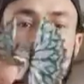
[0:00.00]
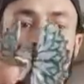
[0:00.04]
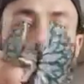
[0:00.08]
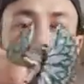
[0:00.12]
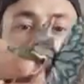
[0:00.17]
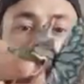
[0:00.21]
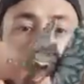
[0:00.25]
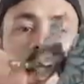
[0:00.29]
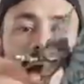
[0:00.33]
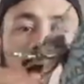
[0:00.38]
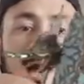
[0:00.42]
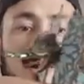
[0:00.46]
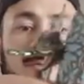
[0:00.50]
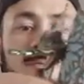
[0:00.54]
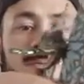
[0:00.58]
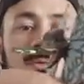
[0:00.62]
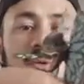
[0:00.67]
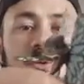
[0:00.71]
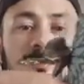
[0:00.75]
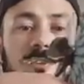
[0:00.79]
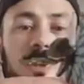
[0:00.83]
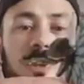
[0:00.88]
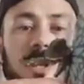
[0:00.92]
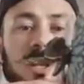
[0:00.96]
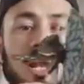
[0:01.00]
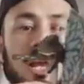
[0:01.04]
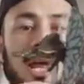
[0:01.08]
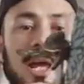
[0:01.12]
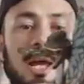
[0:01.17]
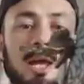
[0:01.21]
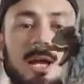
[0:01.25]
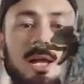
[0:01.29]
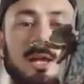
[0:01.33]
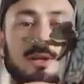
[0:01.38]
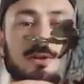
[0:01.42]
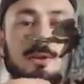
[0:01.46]
The arms feel
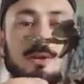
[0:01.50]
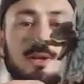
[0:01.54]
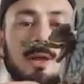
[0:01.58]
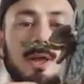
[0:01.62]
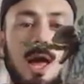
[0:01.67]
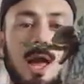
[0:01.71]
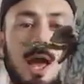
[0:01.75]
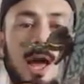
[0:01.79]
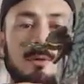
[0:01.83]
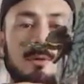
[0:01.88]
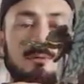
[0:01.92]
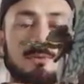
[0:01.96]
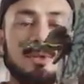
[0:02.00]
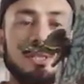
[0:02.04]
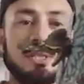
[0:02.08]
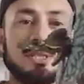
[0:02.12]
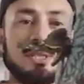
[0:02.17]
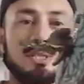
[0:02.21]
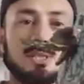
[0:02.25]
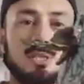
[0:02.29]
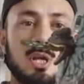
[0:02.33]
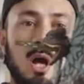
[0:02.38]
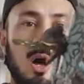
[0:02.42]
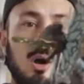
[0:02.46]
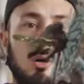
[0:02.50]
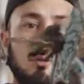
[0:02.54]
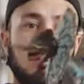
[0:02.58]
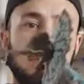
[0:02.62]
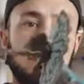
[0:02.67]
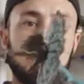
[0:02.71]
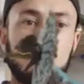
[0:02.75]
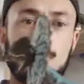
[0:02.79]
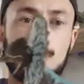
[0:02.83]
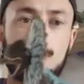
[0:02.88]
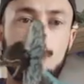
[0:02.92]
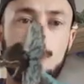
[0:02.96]
like this
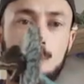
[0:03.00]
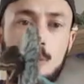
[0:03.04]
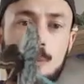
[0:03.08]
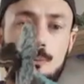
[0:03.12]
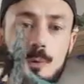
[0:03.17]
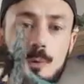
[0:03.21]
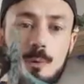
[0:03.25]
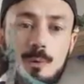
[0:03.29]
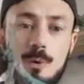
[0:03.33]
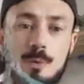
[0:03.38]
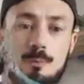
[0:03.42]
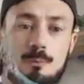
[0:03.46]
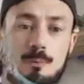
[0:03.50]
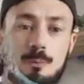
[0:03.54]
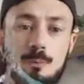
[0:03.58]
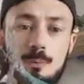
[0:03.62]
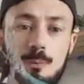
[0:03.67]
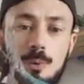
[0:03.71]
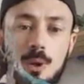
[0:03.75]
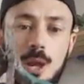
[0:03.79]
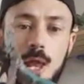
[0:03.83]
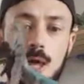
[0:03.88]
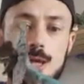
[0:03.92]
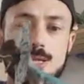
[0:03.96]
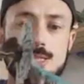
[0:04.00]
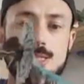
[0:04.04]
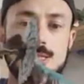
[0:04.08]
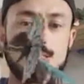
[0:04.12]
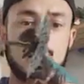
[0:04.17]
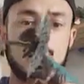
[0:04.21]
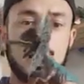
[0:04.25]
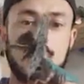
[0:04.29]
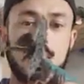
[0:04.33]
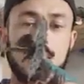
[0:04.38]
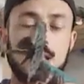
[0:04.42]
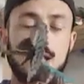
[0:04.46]
soft rubbery
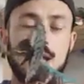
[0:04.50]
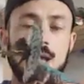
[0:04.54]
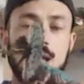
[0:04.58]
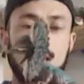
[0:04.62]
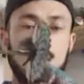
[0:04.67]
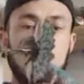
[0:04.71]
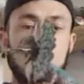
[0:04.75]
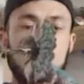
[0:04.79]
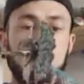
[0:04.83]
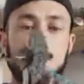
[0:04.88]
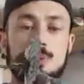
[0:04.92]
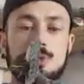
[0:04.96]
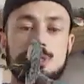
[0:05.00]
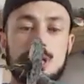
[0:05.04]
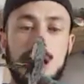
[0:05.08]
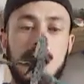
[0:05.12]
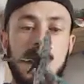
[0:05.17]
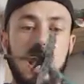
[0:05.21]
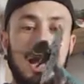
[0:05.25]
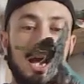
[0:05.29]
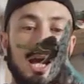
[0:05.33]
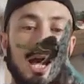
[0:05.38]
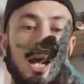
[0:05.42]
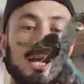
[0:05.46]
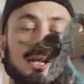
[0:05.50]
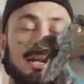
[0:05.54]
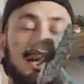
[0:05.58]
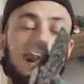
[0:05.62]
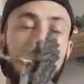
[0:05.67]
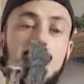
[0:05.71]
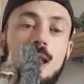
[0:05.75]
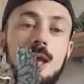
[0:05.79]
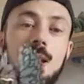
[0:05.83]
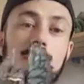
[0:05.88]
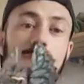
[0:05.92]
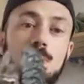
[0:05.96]
plastic, which I kind
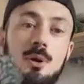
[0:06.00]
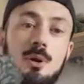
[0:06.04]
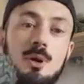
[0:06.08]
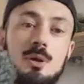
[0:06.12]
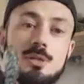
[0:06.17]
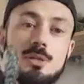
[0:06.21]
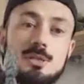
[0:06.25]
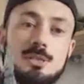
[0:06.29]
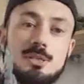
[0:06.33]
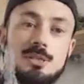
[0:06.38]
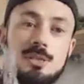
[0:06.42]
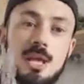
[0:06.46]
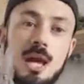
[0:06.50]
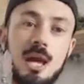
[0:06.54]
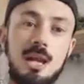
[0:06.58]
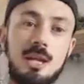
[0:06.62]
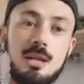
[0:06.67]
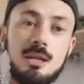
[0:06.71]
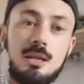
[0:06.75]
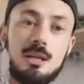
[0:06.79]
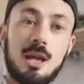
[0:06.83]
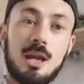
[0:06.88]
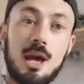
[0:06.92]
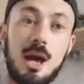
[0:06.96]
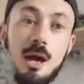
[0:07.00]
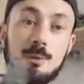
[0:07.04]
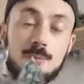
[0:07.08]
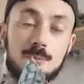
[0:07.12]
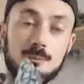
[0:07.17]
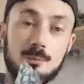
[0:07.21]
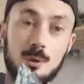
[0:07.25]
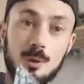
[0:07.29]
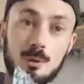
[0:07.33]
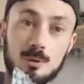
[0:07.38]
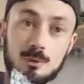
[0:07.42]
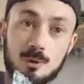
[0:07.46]
of like, because then
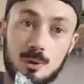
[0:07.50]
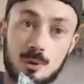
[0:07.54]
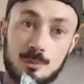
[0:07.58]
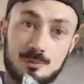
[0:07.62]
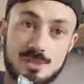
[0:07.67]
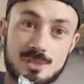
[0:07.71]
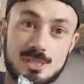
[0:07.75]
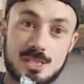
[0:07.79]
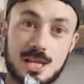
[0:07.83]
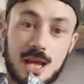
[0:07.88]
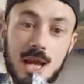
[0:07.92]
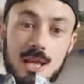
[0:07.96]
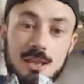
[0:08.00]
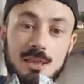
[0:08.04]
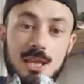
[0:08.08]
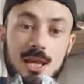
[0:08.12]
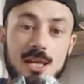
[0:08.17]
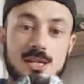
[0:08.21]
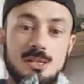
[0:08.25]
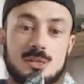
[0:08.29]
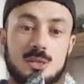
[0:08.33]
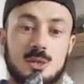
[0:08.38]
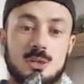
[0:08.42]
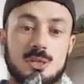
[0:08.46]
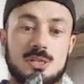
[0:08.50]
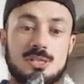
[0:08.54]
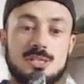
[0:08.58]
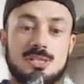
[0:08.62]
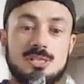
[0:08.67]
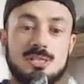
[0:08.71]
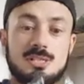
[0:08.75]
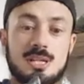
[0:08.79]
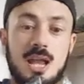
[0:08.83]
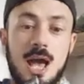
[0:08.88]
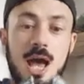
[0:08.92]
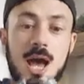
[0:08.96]
I'm not going to be scared that it's going to
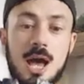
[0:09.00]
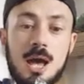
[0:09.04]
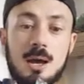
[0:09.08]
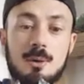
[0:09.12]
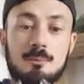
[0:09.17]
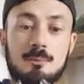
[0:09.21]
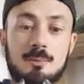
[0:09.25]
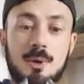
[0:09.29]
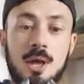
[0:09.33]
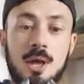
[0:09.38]
snap.